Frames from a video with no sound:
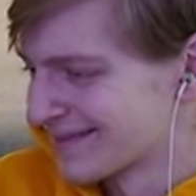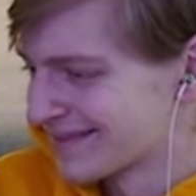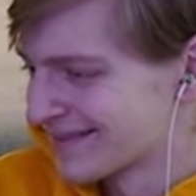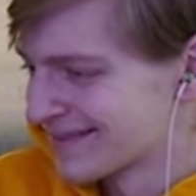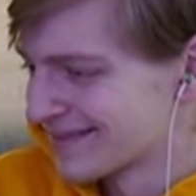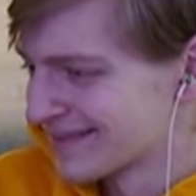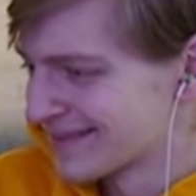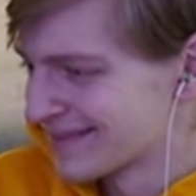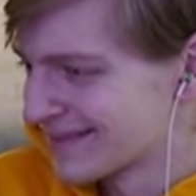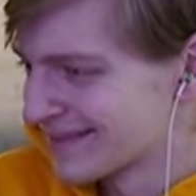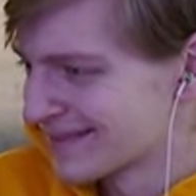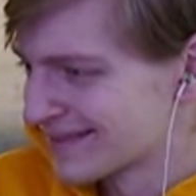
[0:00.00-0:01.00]

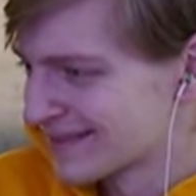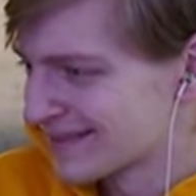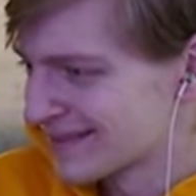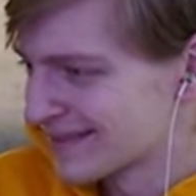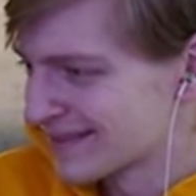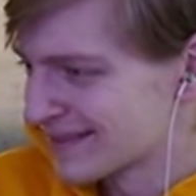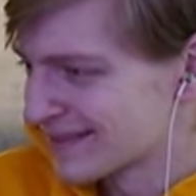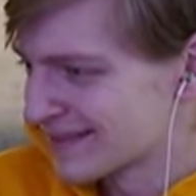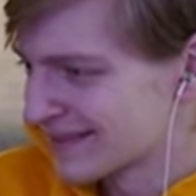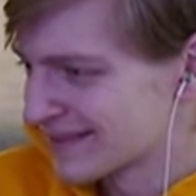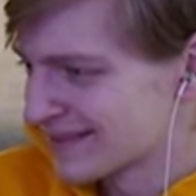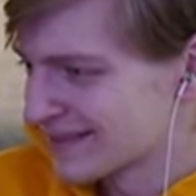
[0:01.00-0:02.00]

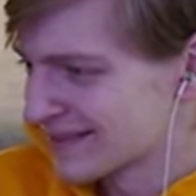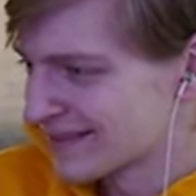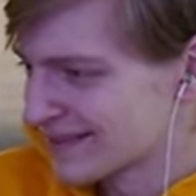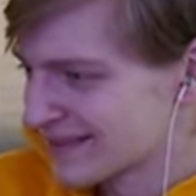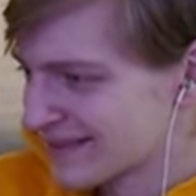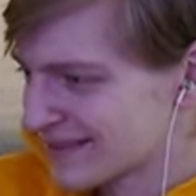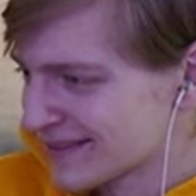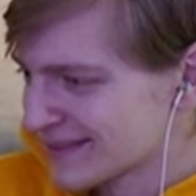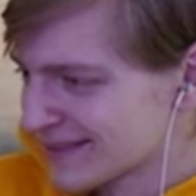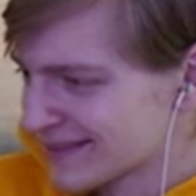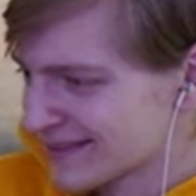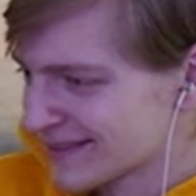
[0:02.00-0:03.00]

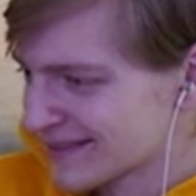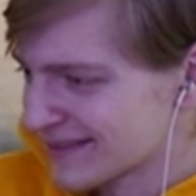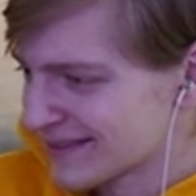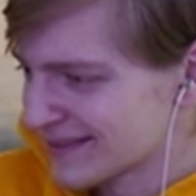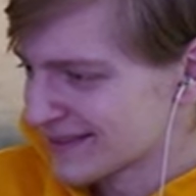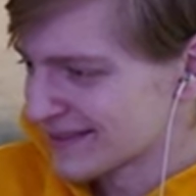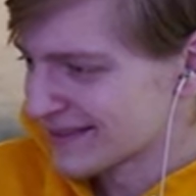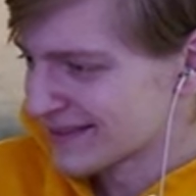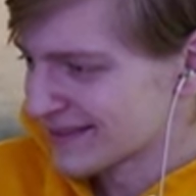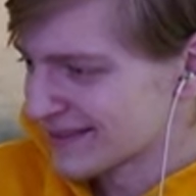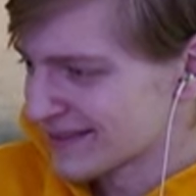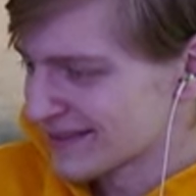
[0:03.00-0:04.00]

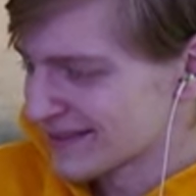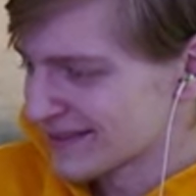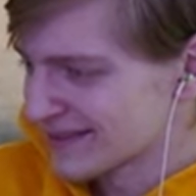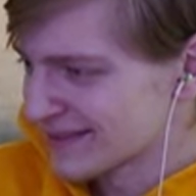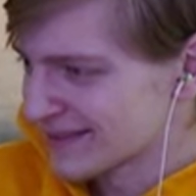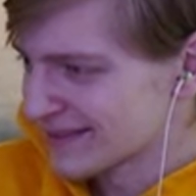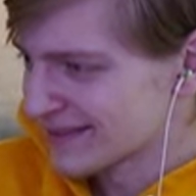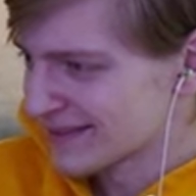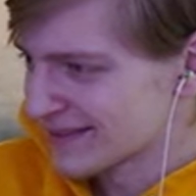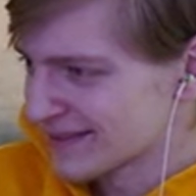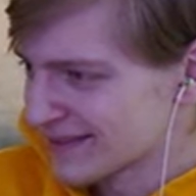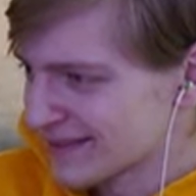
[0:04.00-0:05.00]

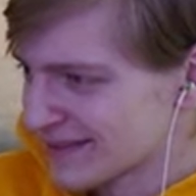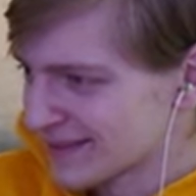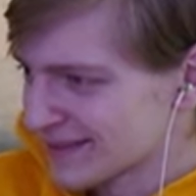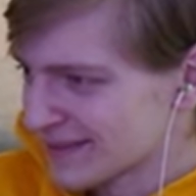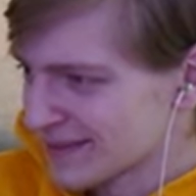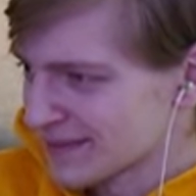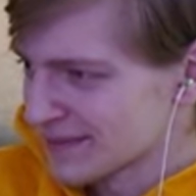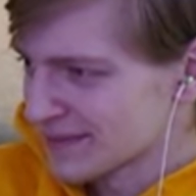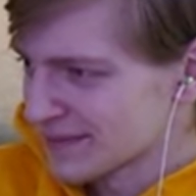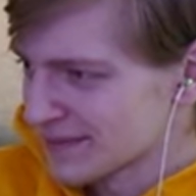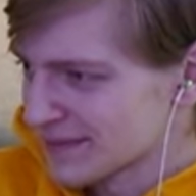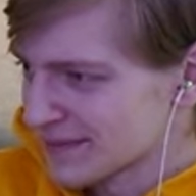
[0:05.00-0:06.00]

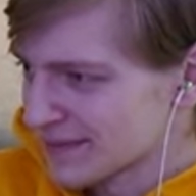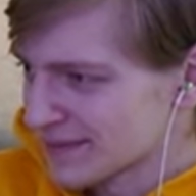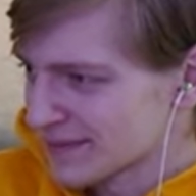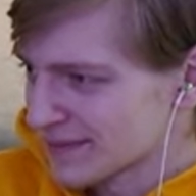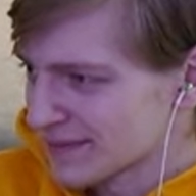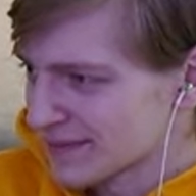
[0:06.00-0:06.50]
[no speech]